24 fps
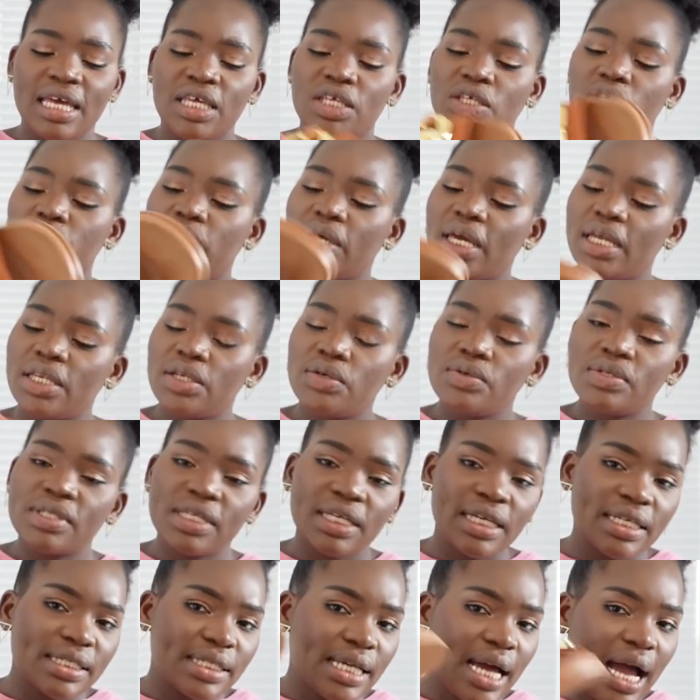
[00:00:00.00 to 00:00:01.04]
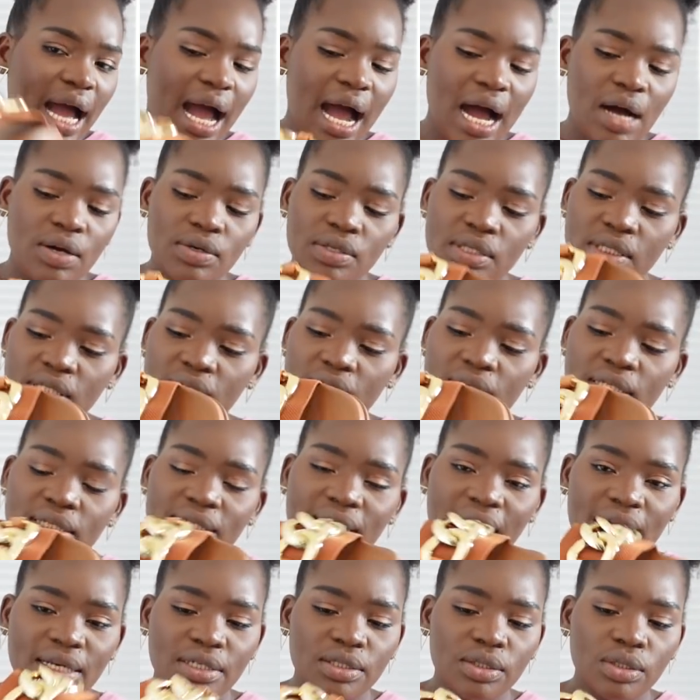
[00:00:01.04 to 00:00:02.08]
You can use it as a house
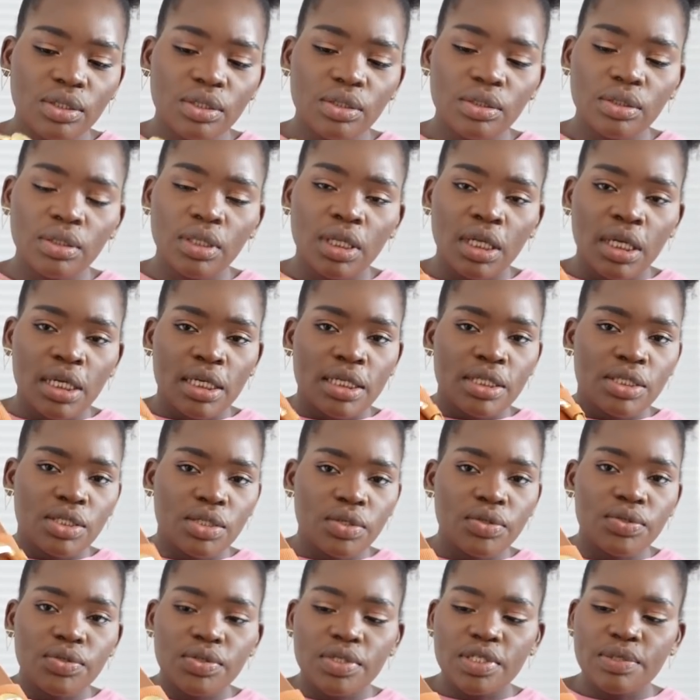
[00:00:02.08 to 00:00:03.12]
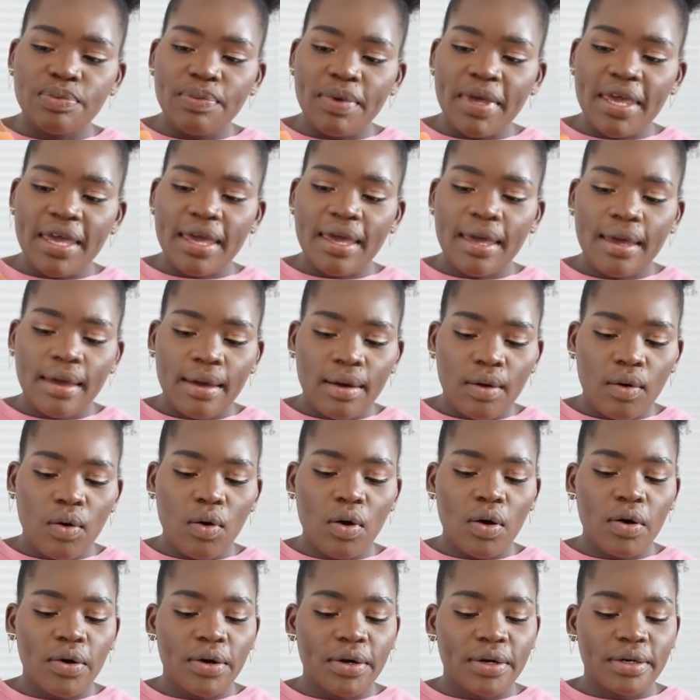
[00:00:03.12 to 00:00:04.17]
sandal, so to speak,
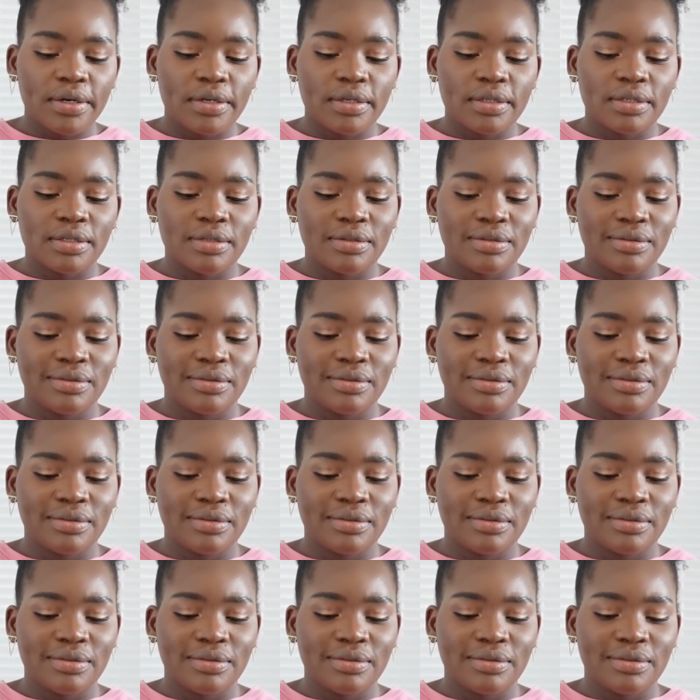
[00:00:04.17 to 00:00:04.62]
or